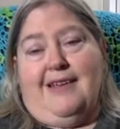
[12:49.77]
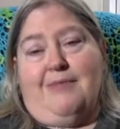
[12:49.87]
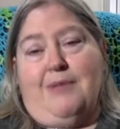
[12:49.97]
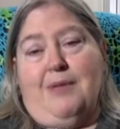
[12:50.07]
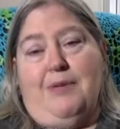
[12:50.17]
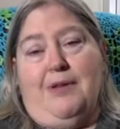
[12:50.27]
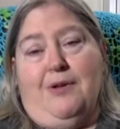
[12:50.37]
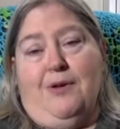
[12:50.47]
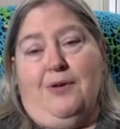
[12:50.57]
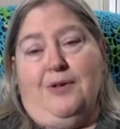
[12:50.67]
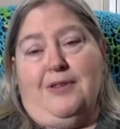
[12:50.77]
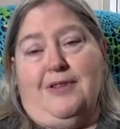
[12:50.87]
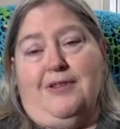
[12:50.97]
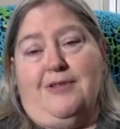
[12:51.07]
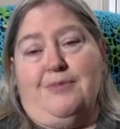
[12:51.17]
Maybe the golden
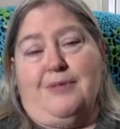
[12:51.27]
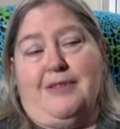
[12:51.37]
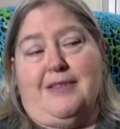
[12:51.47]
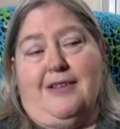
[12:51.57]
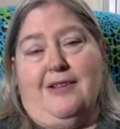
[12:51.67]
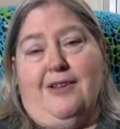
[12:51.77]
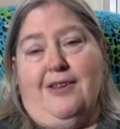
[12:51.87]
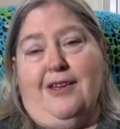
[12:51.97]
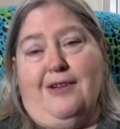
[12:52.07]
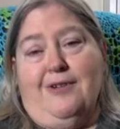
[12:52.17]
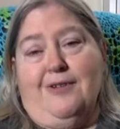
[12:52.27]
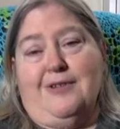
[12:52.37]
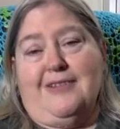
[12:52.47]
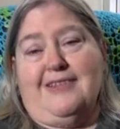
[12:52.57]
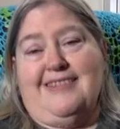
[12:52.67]
years, but it's not all that golden.